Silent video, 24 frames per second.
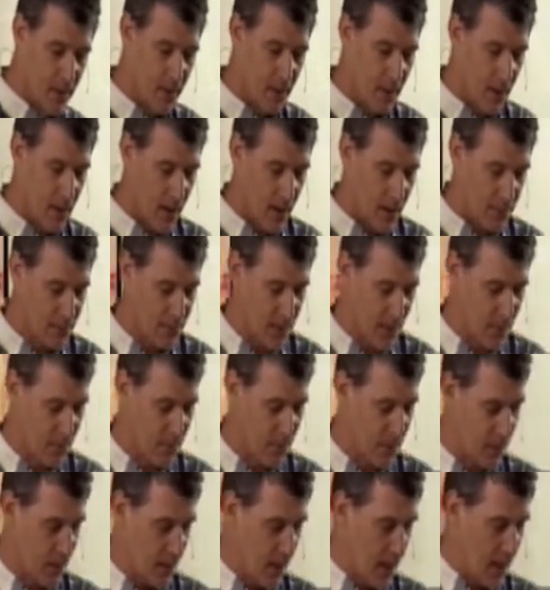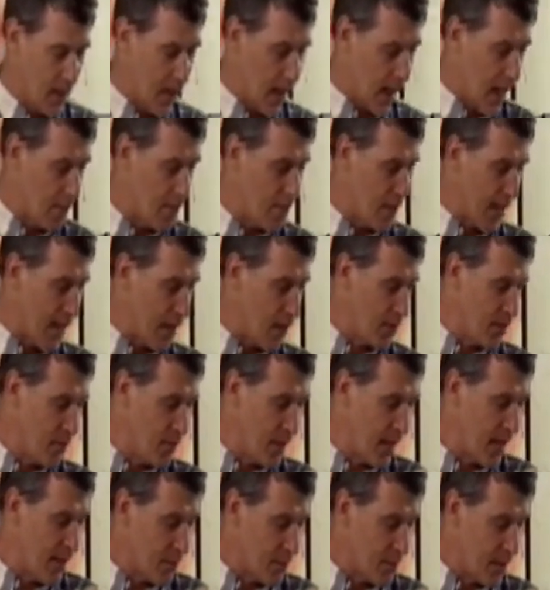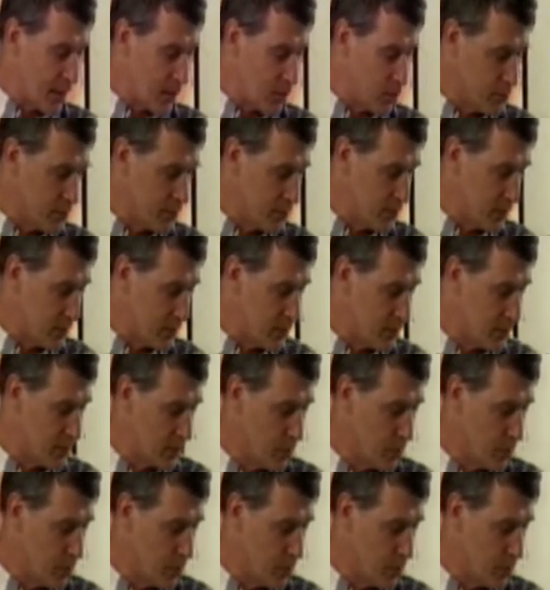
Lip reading: A statement about the mathematical system